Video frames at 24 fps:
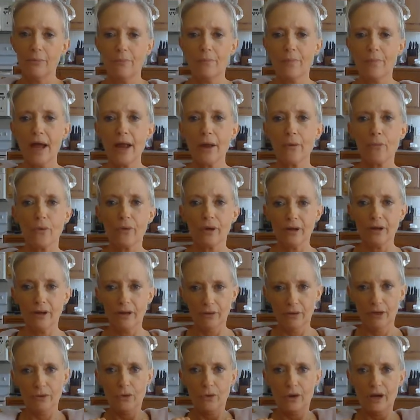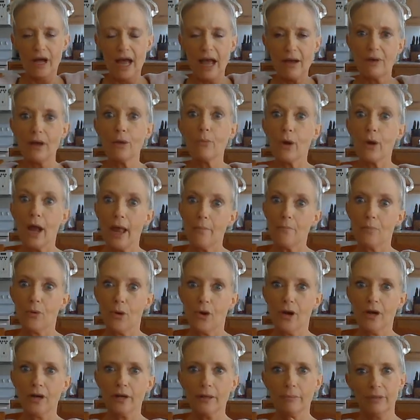my whiteboard.